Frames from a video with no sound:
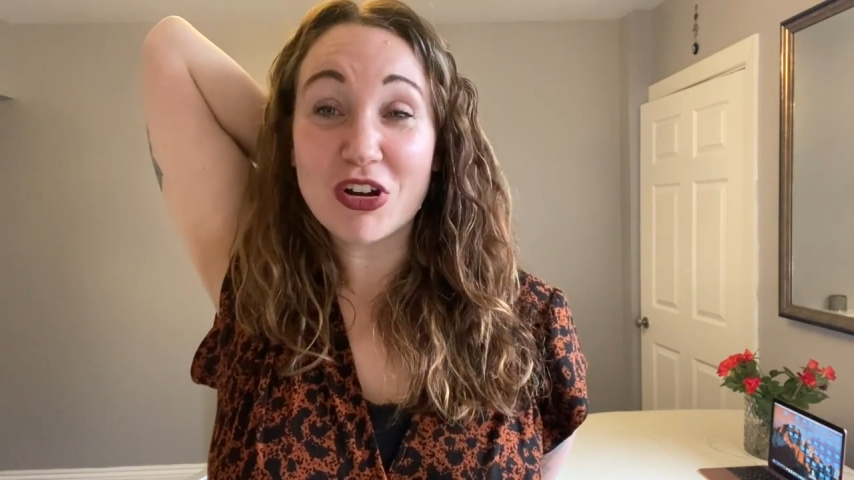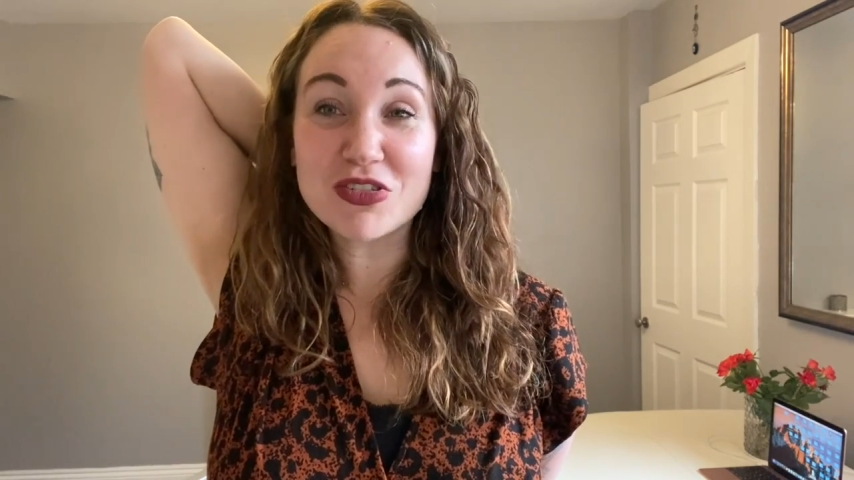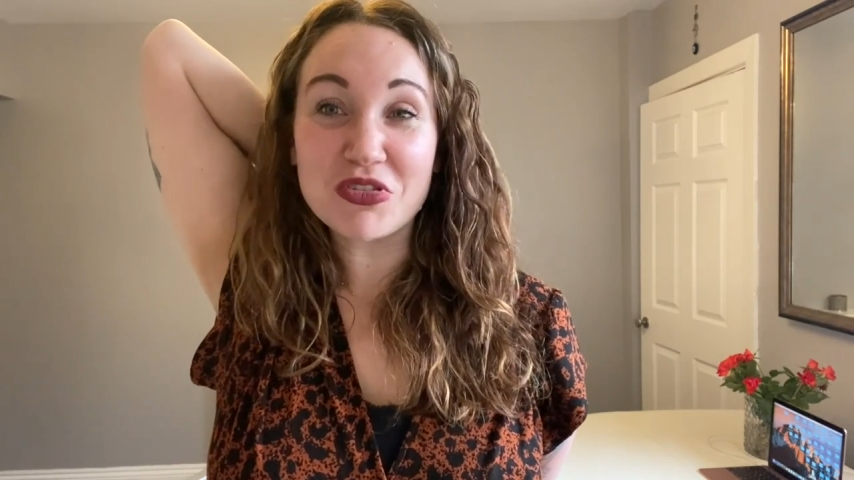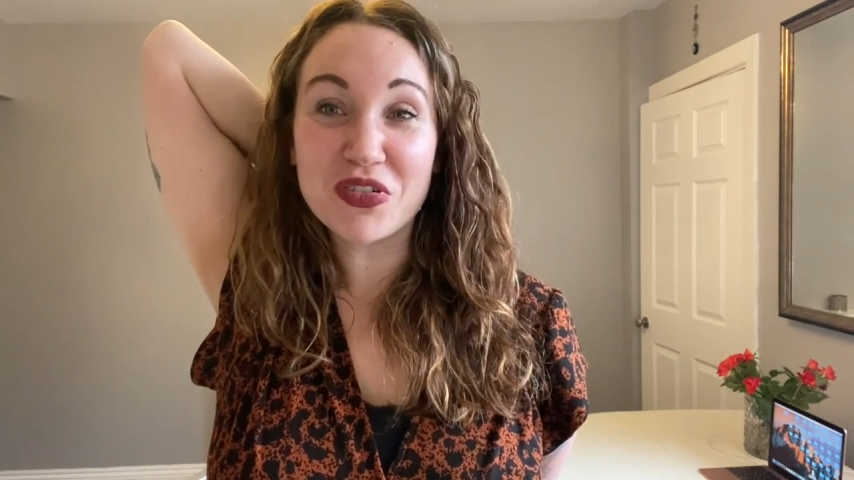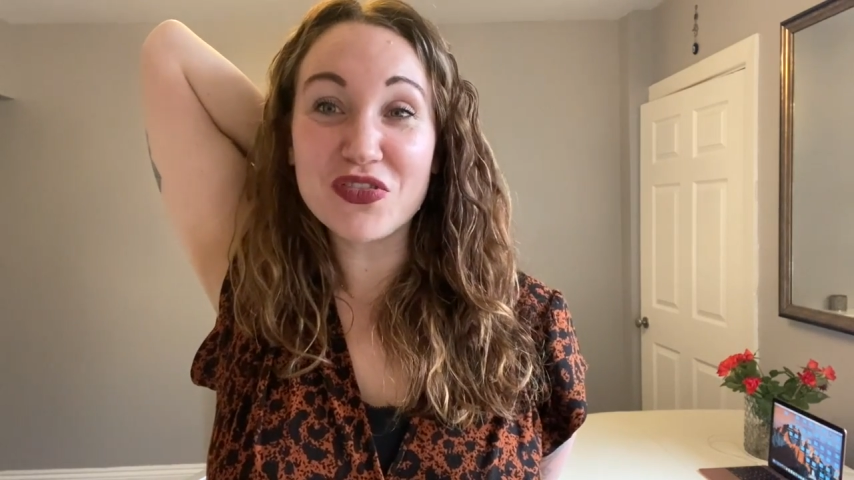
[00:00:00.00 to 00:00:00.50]

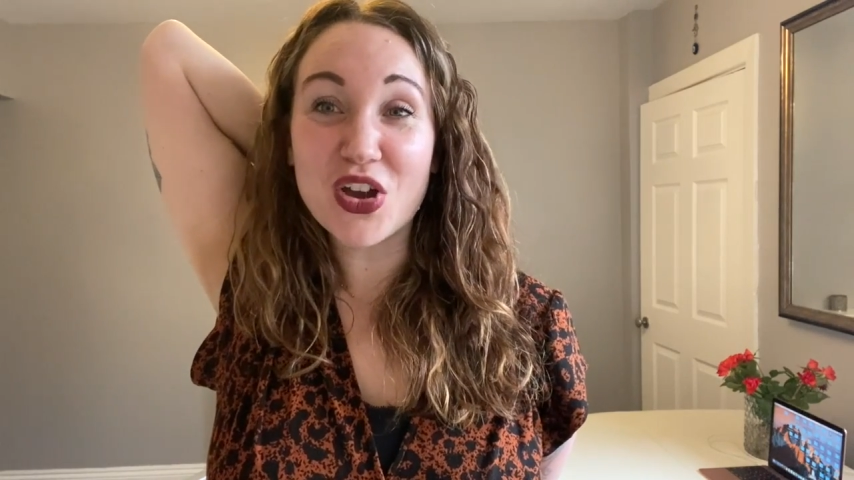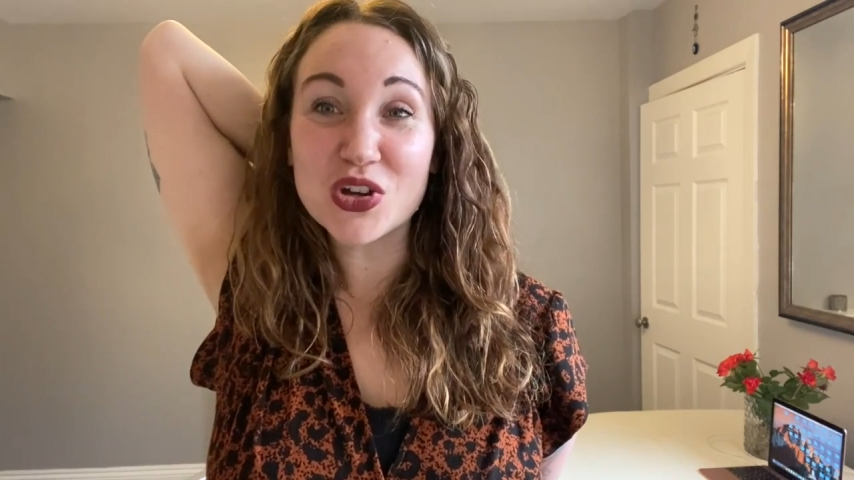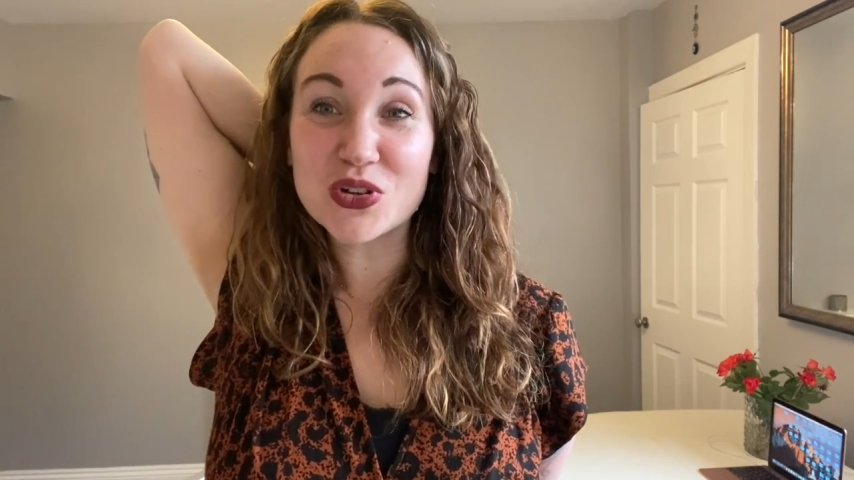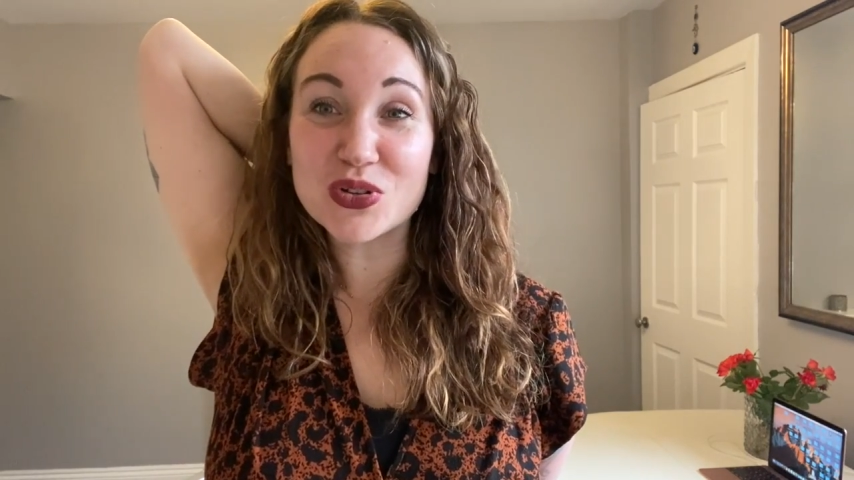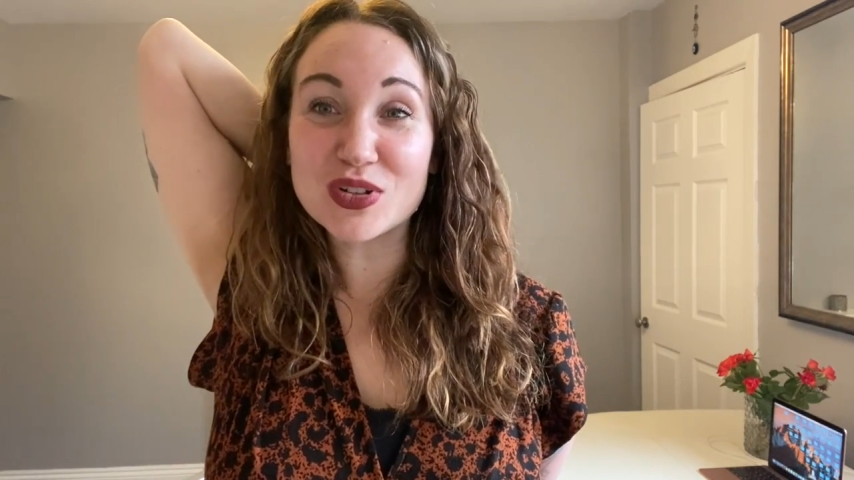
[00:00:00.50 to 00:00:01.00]
over a
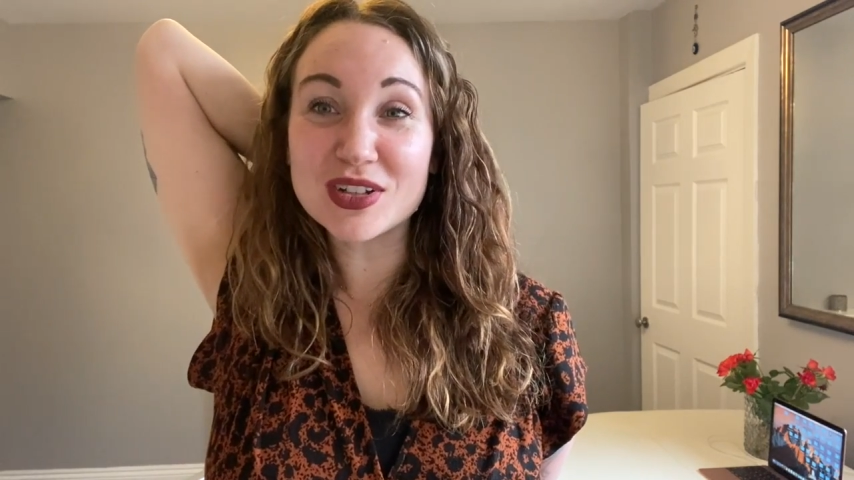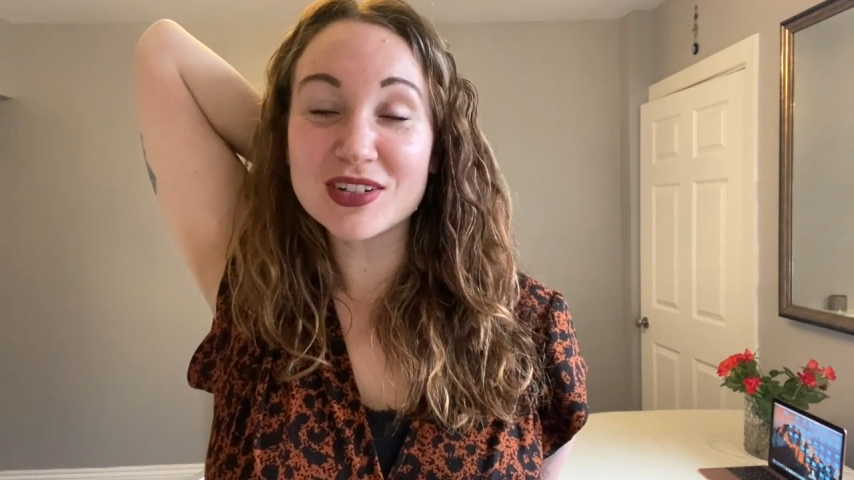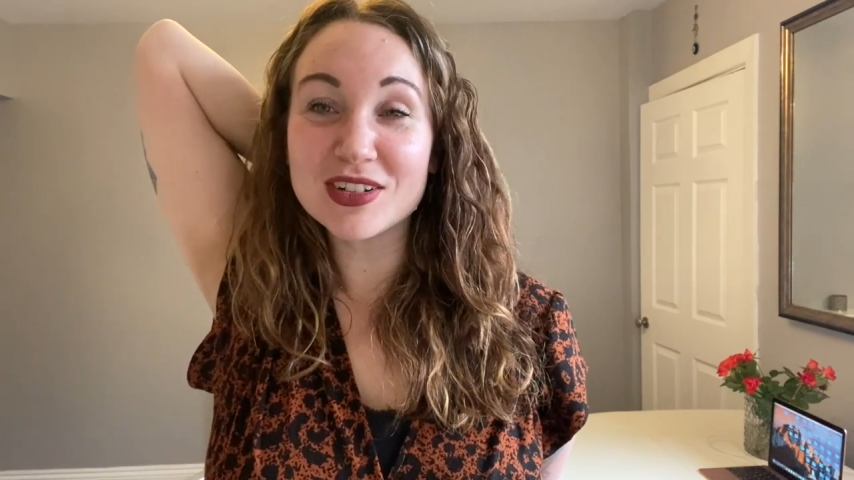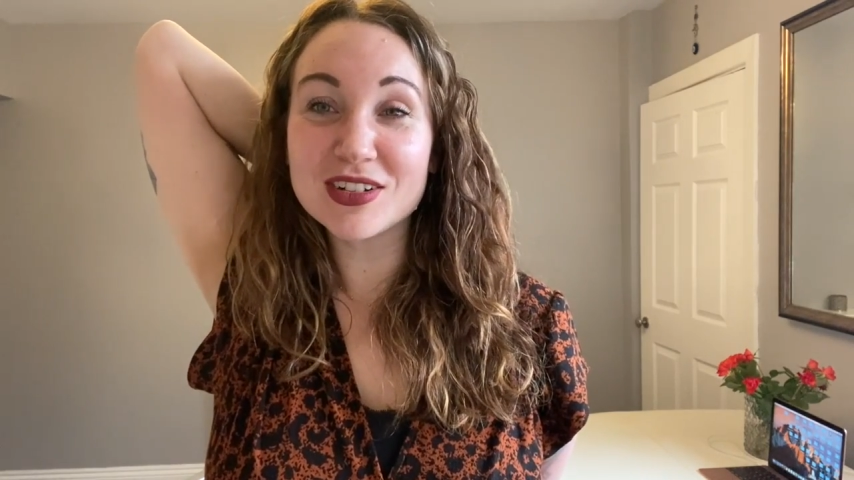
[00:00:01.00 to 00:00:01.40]
phone